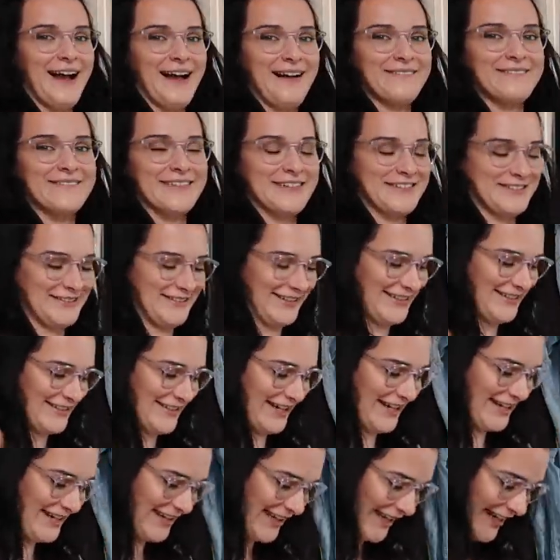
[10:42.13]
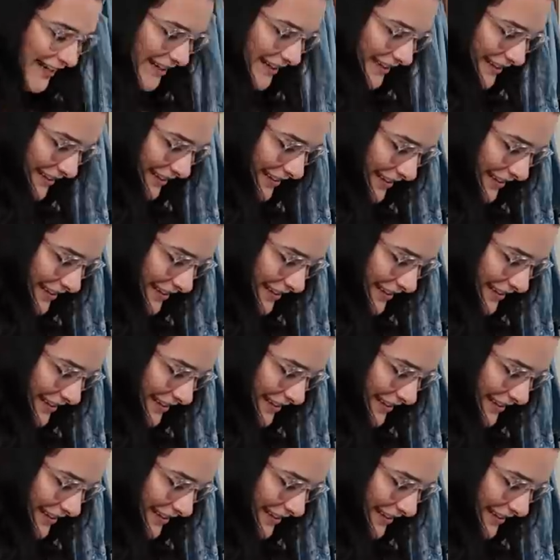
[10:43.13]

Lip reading: I'm literally shaking.